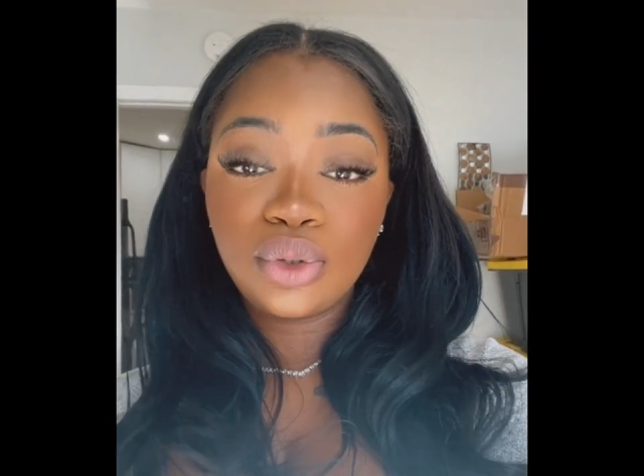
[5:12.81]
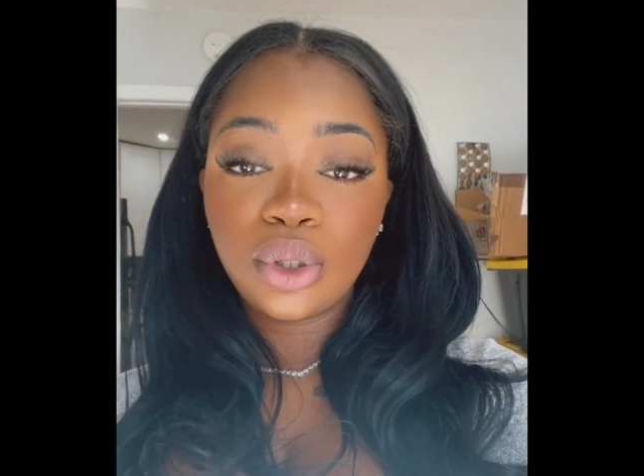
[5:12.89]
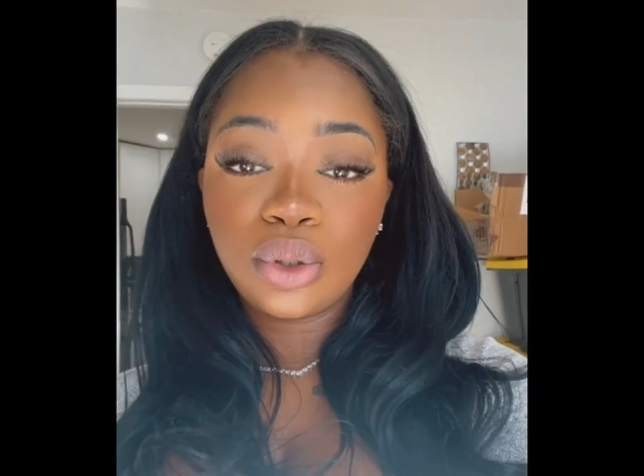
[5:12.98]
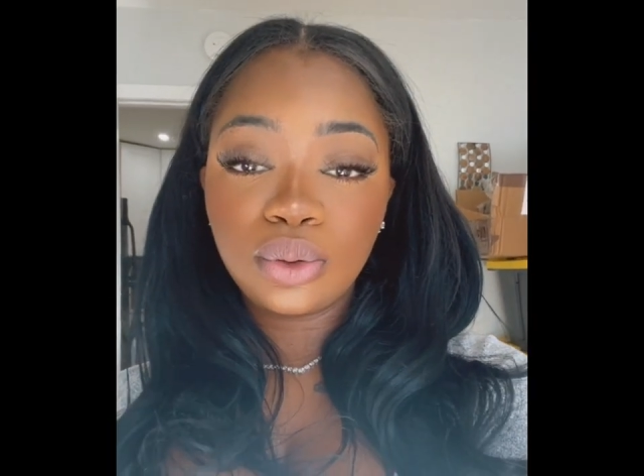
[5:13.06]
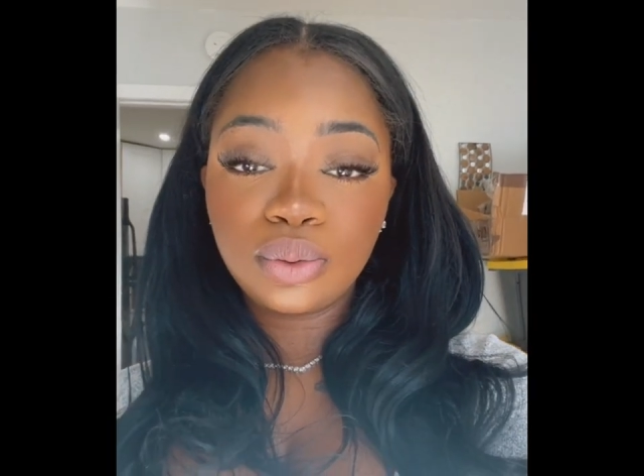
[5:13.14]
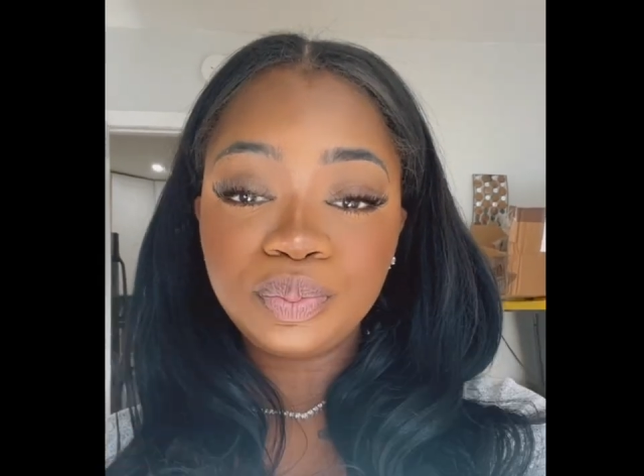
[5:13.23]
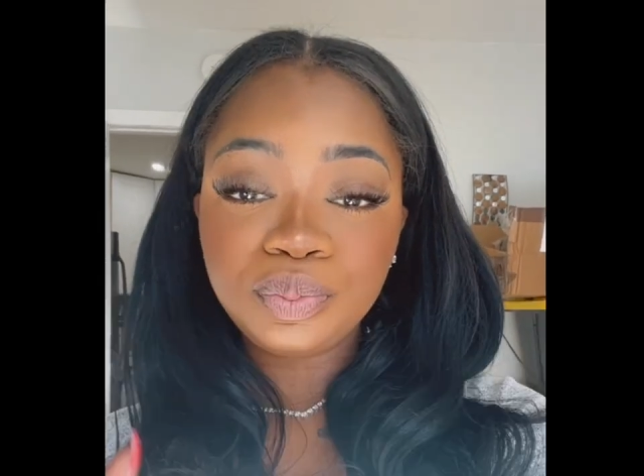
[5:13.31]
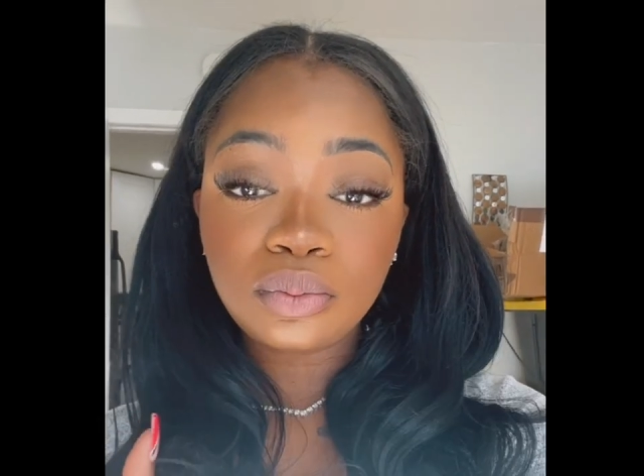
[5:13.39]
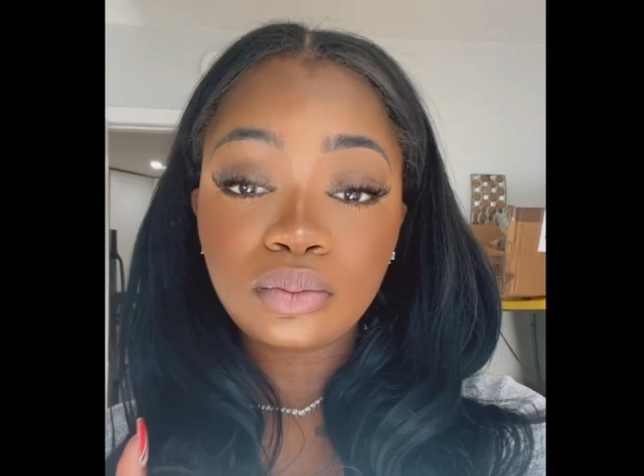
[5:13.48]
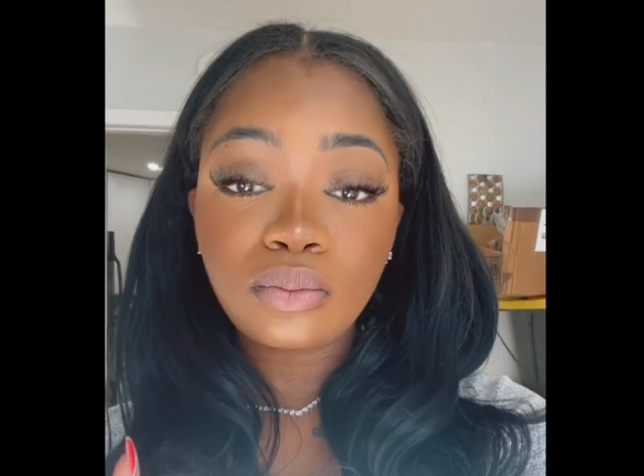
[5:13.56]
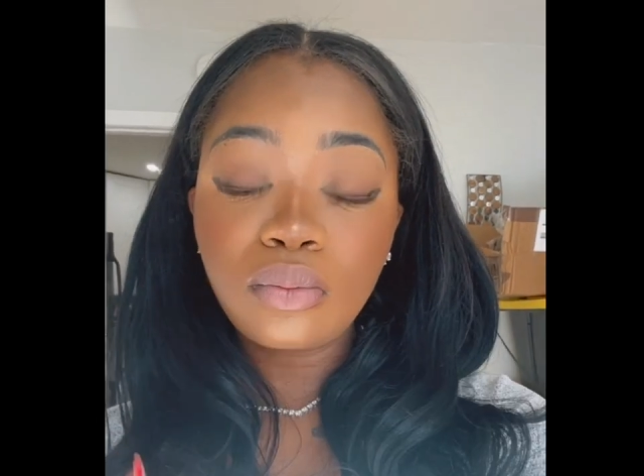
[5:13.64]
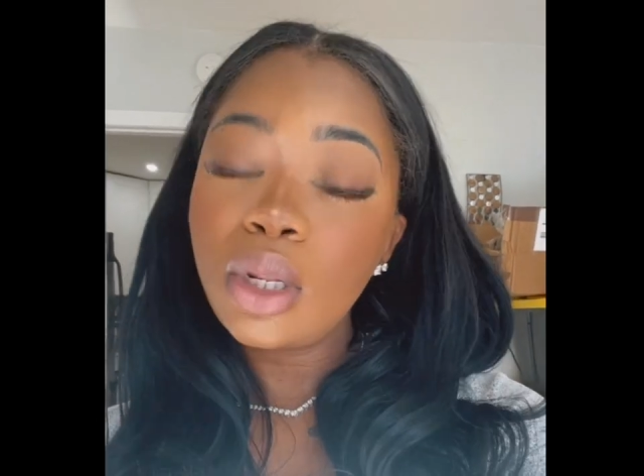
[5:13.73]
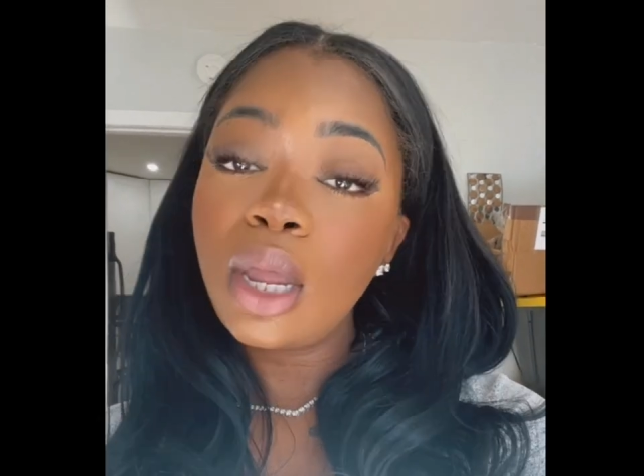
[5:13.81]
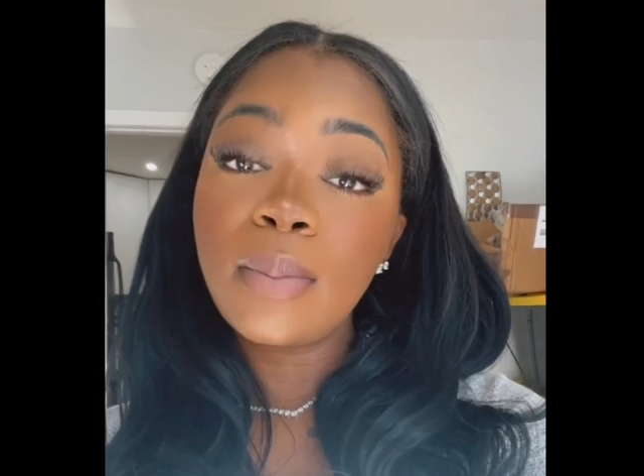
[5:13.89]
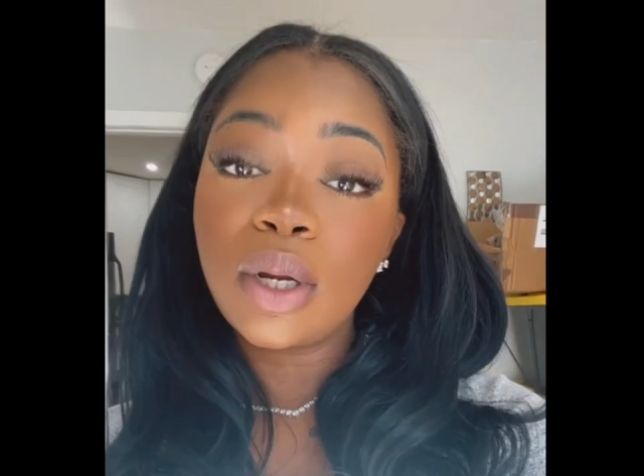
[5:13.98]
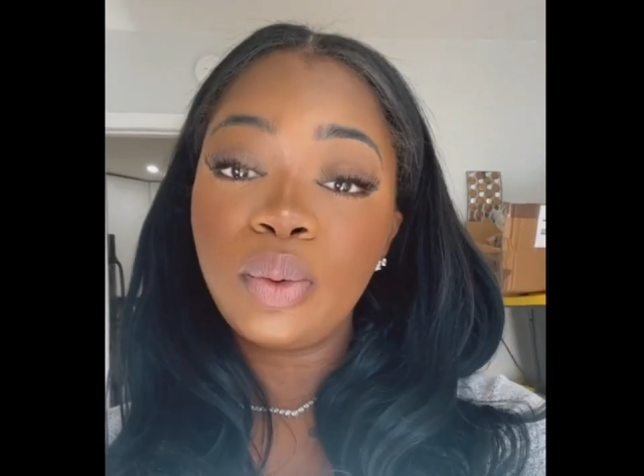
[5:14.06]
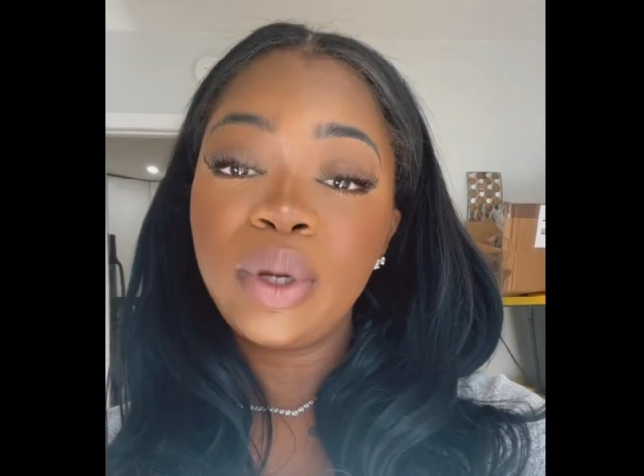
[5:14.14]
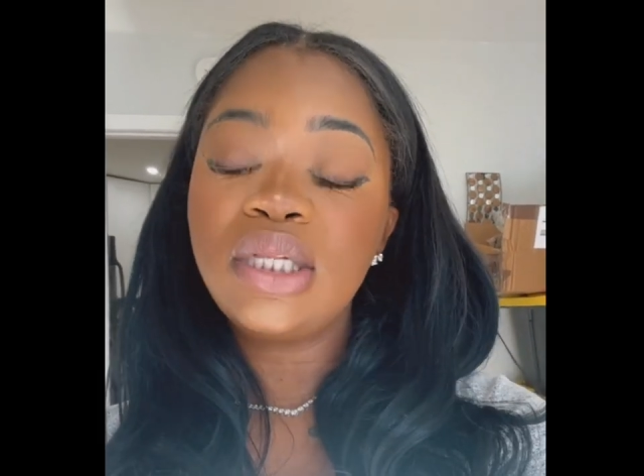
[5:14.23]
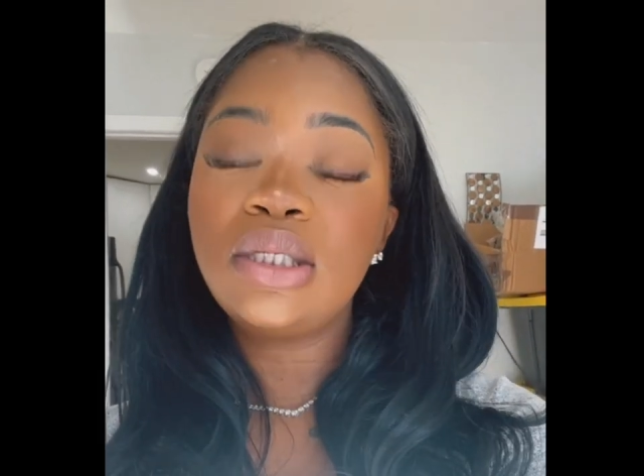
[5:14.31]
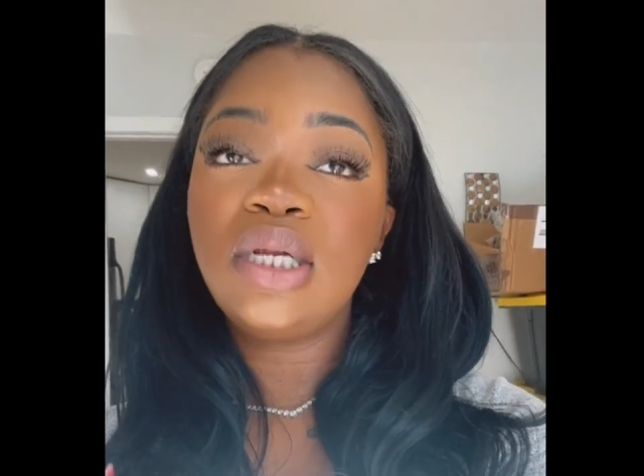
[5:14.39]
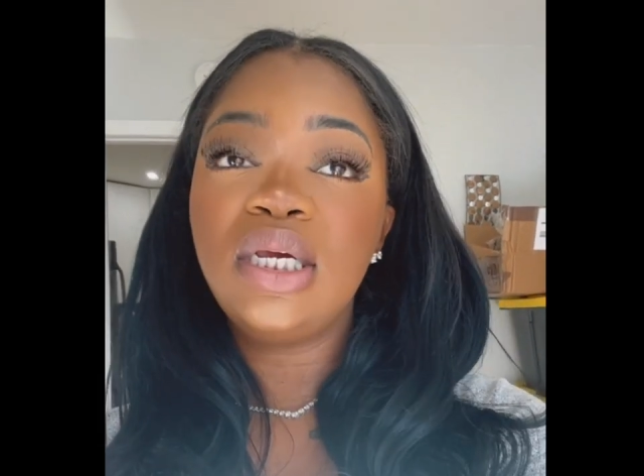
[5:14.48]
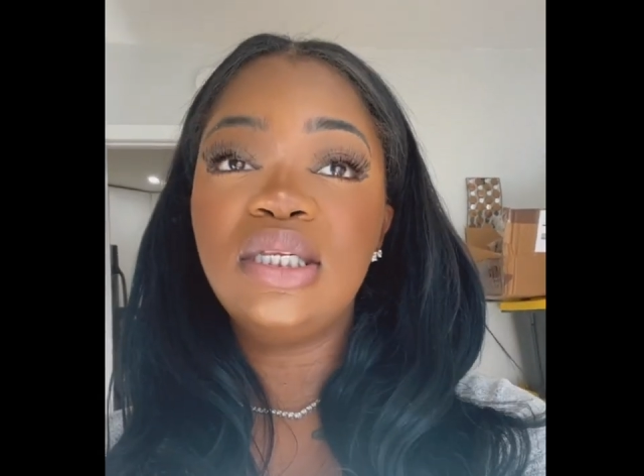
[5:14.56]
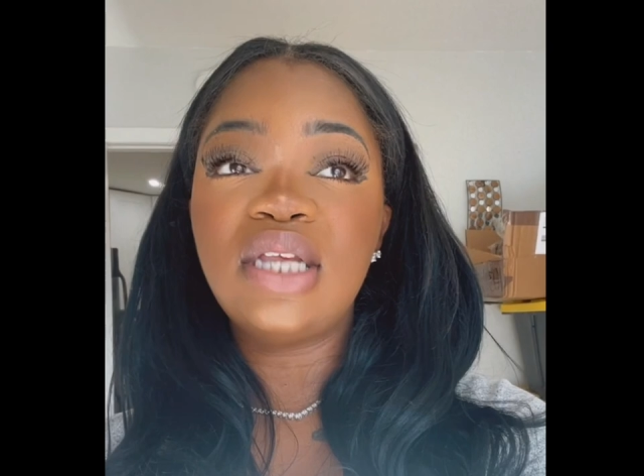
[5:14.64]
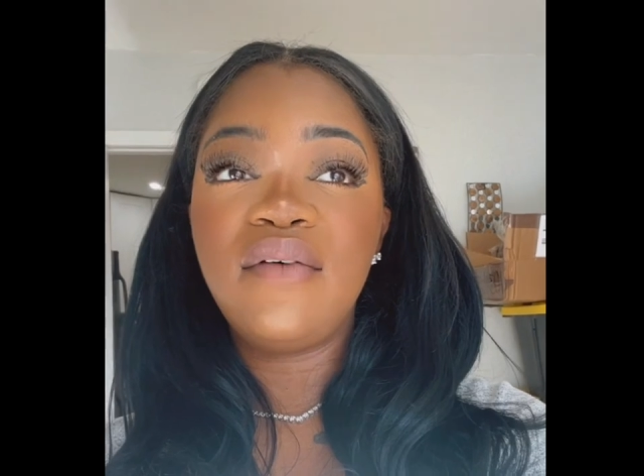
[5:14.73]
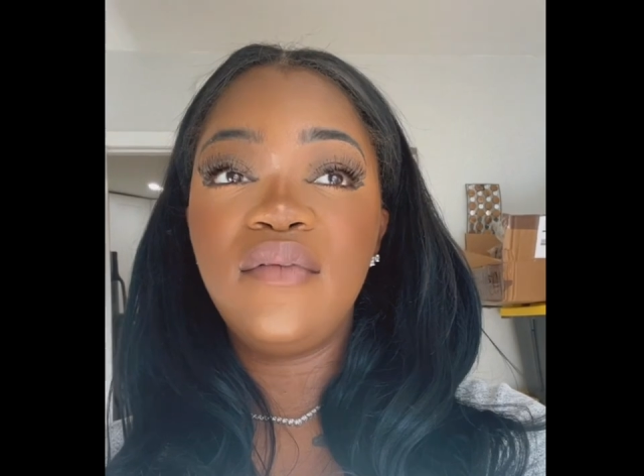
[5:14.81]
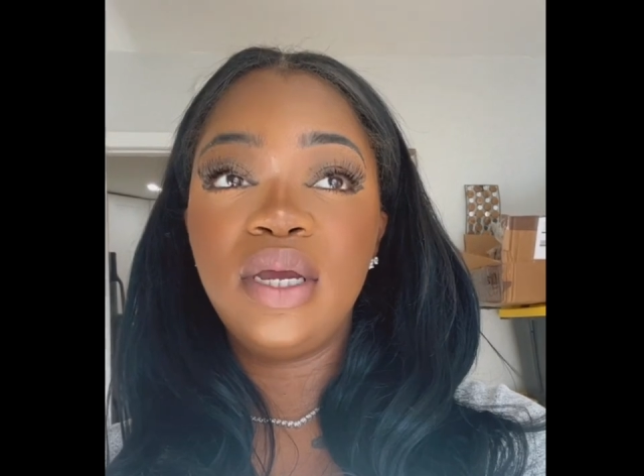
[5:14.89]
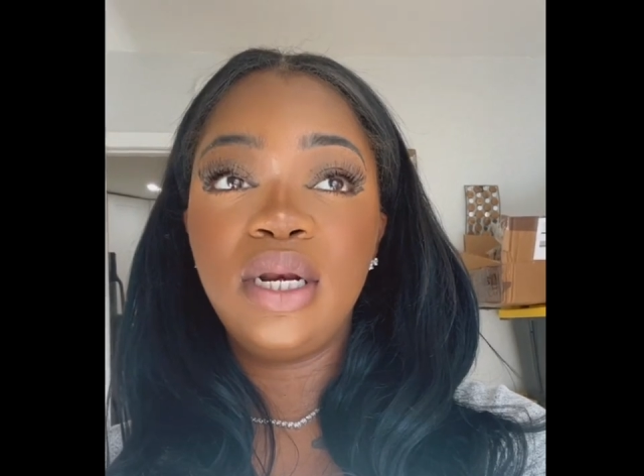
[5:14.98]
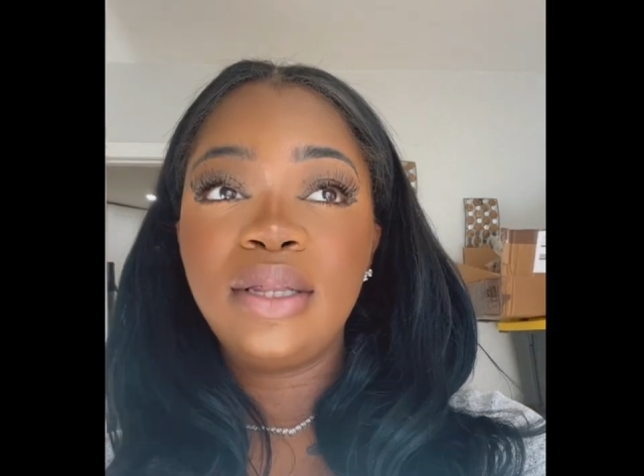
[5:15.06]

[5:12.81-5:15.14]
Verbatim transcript: so I'm gonna wait till day seven.